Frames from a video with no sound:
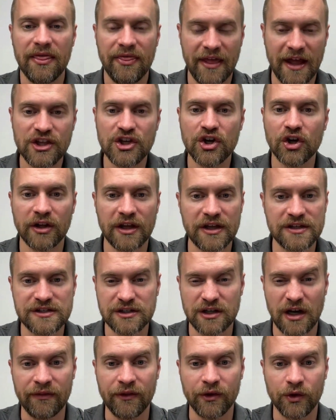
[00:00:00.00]
Then you're
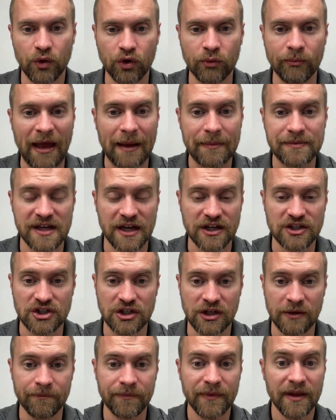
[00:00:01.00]
listed on the Google Maps
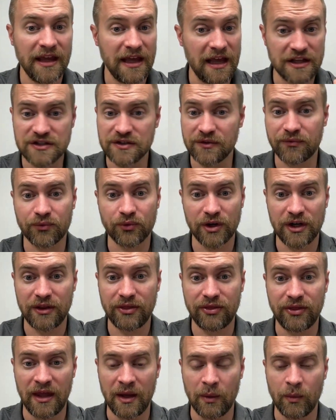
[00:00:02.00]
section. It's a free
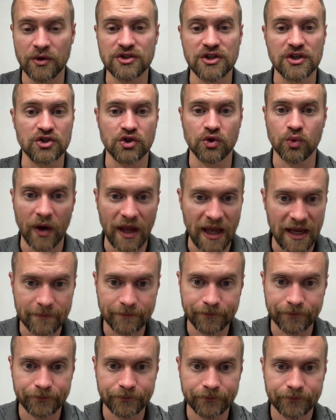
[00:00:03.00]
thing, which is
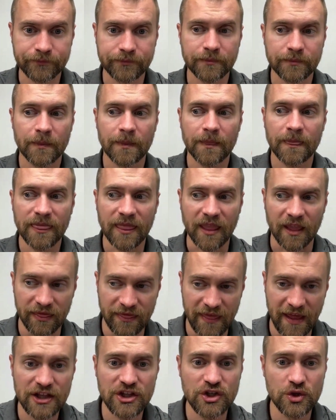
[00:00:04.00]
great.
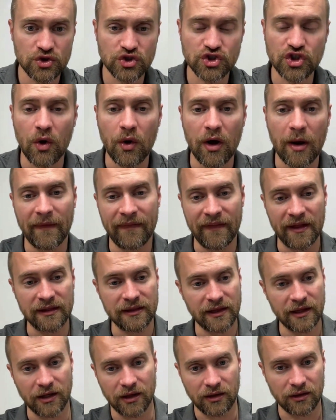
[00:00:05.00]
Then you show up in the
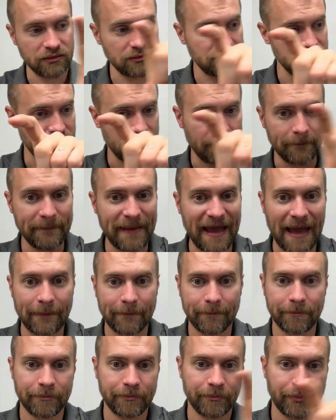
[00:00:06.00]
little
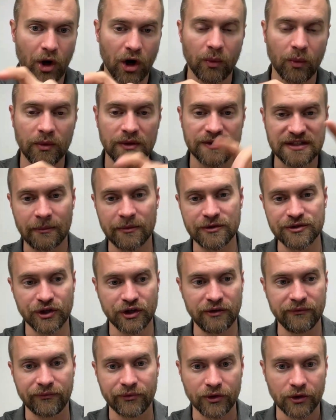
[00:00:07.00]
map part when someone's
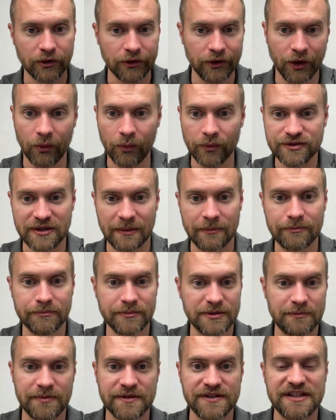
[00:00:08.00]
looking for, some
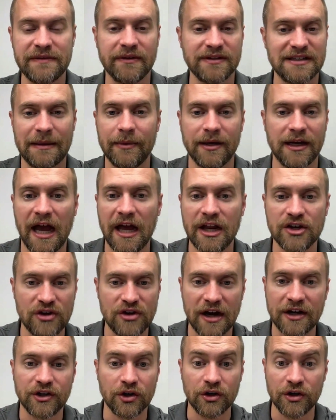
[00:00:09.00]
specific type of
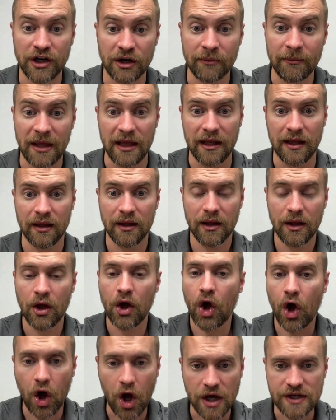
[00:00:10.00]
contractor near me.
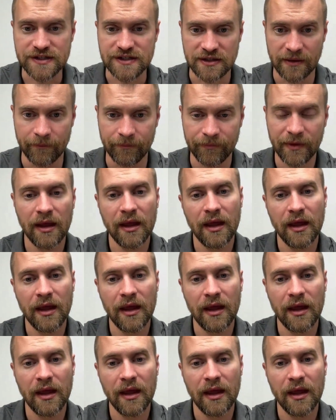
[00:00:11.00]
Awesome.